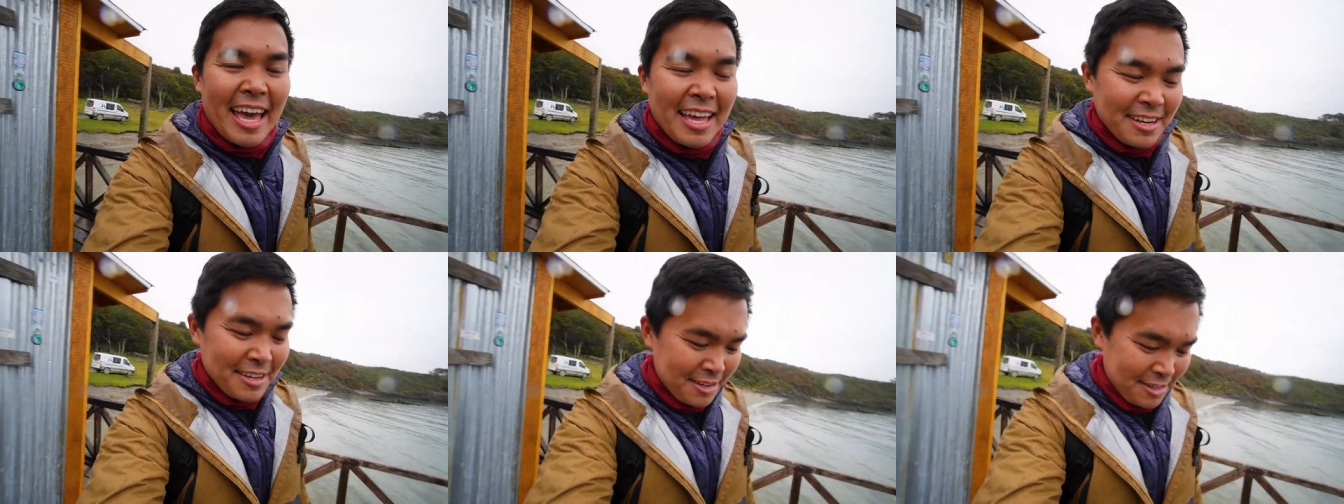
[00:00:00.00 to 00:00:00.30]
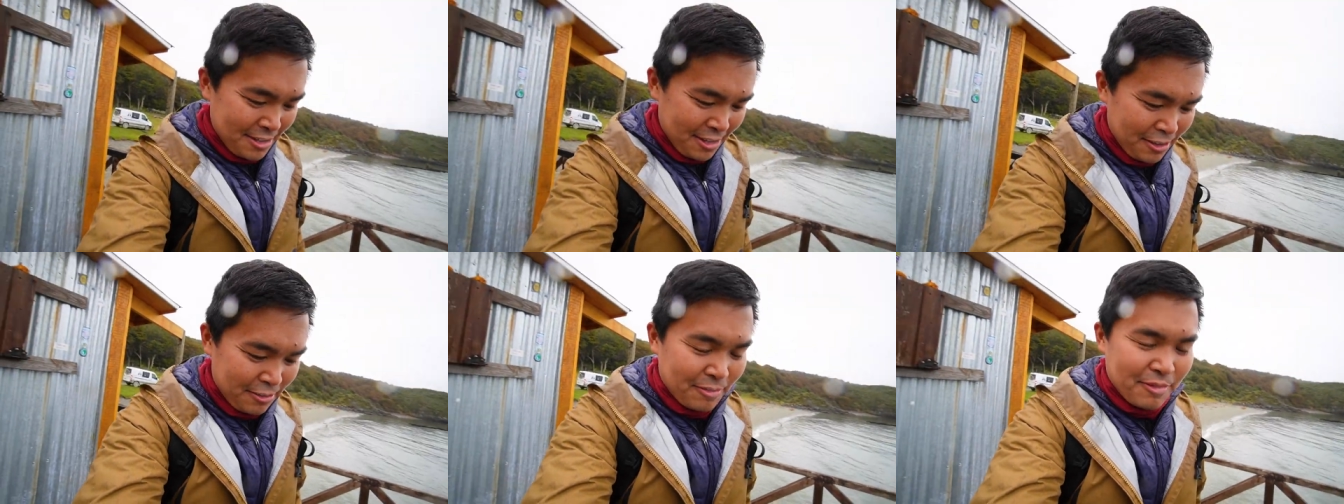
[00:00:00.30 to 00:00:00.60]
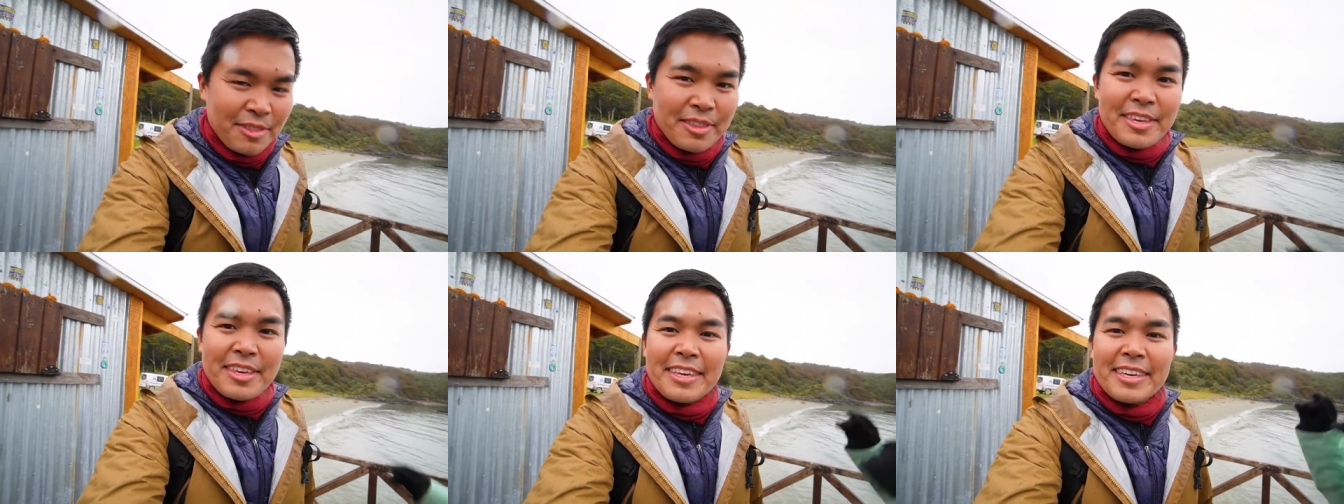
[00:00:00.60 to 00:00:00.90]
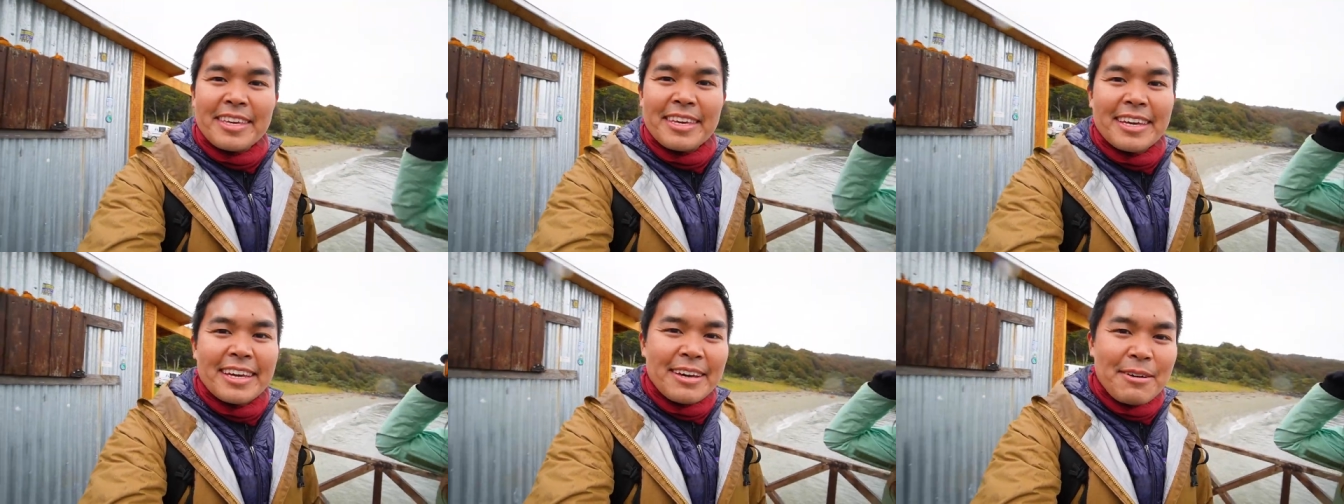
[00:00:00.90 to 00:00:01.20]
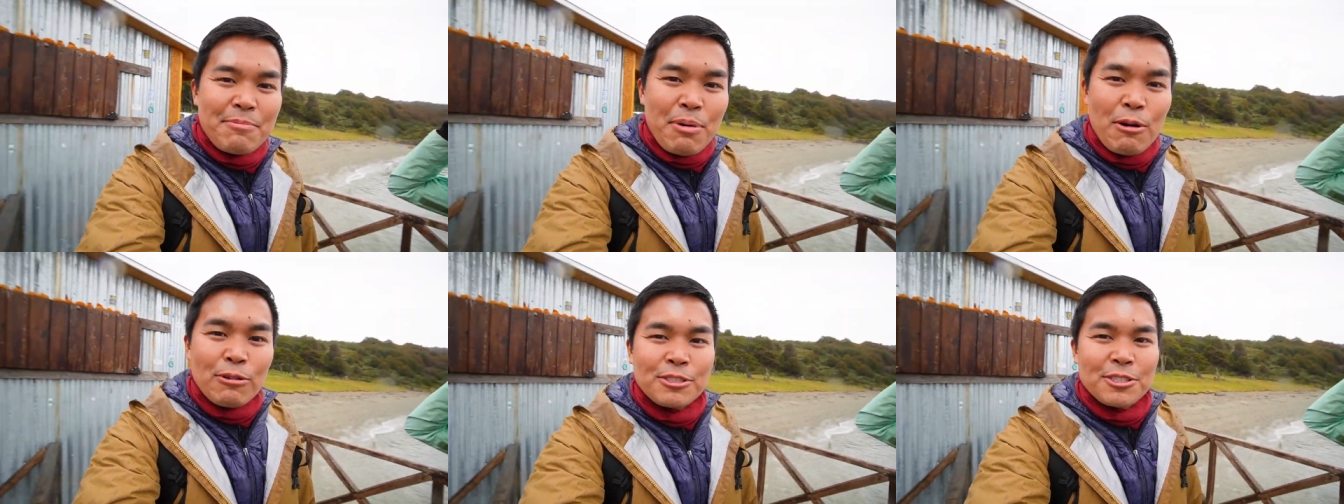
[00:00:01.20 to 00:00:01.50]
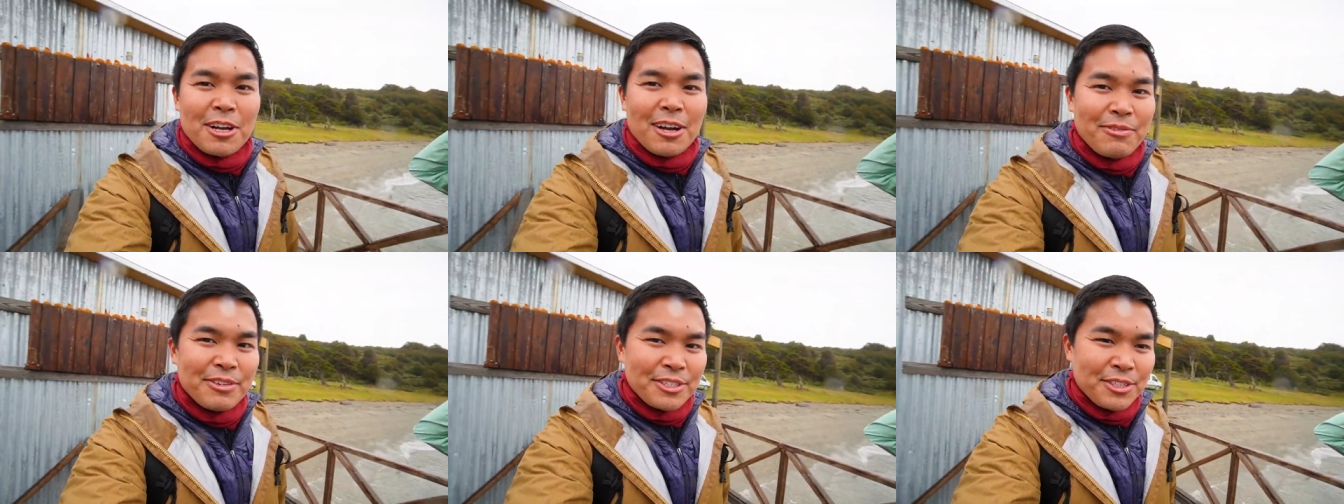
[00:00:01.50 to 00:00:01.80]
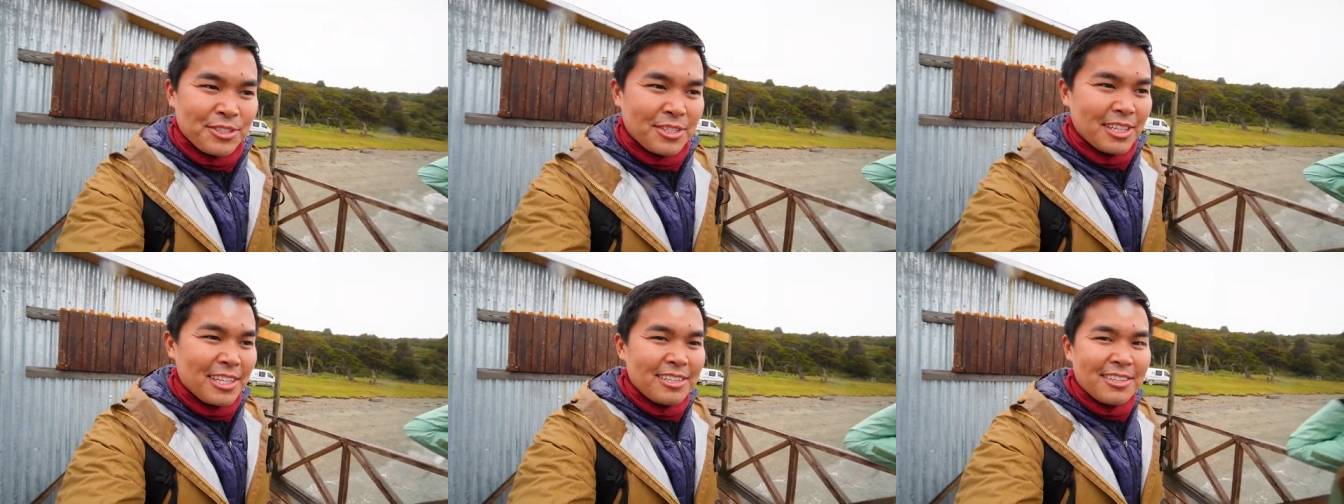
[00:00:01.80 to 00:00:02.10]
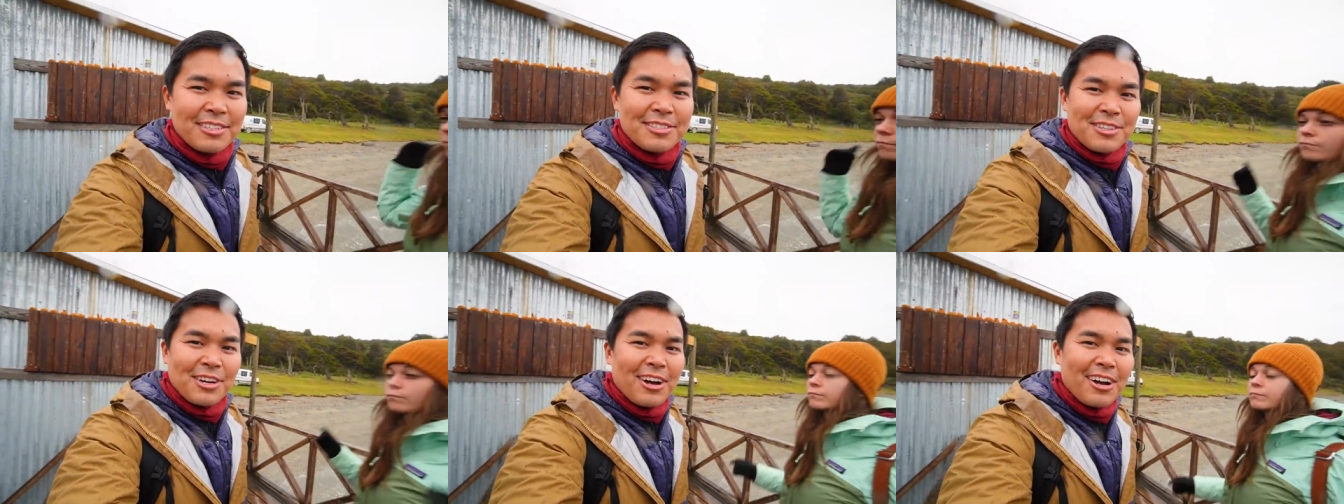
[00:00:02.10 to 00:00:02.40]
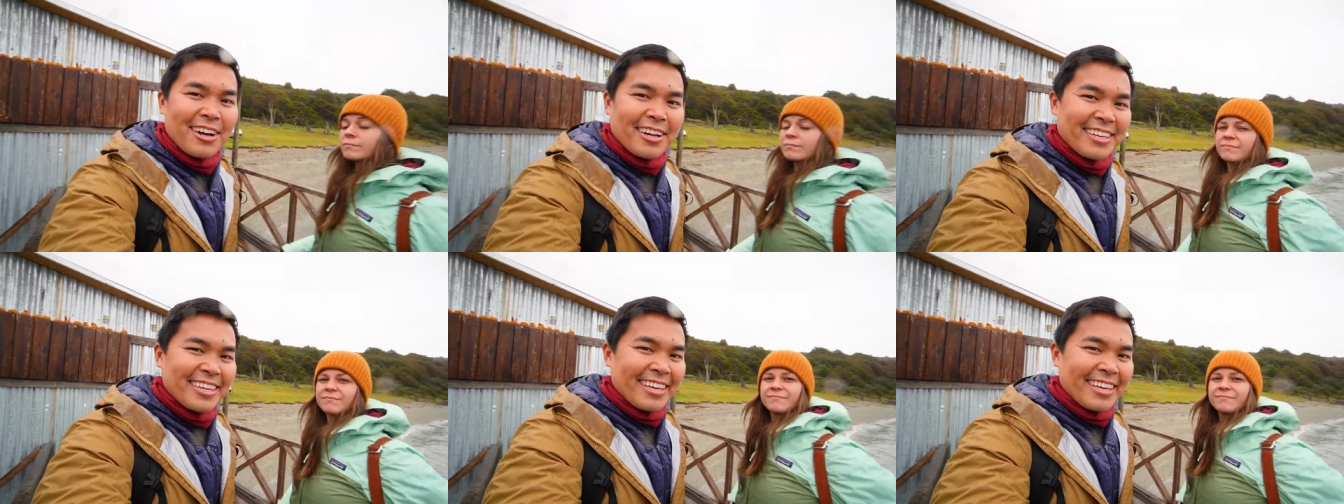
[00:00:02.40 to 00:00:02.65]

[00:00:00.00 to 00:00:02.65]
end of the uh, post office is a little dock,